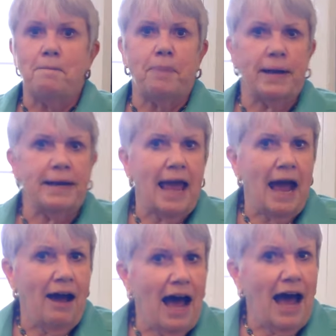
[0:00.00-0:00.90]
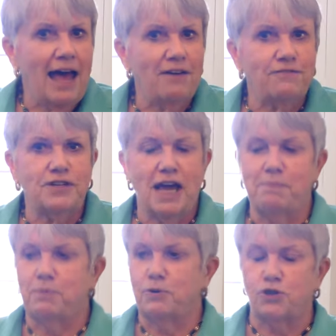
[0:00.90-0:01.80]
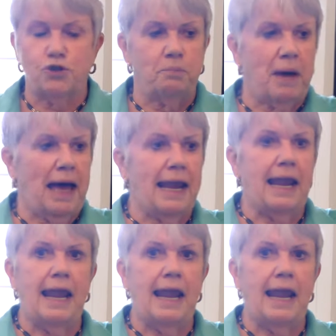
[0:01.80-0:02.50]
But now I have neighbors to my